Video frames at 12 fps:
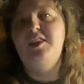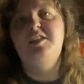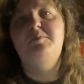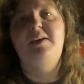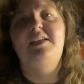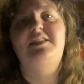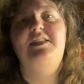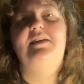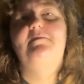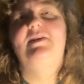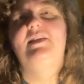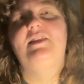the space
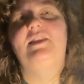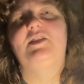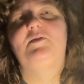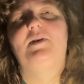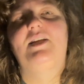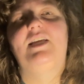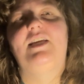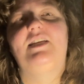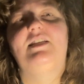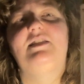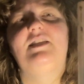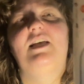theme, this one
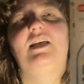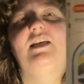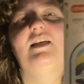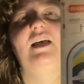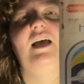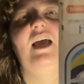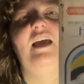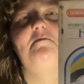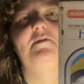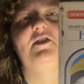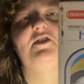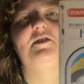is
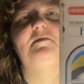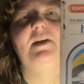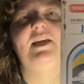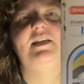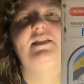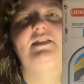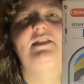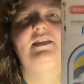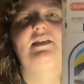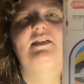Hyperspace.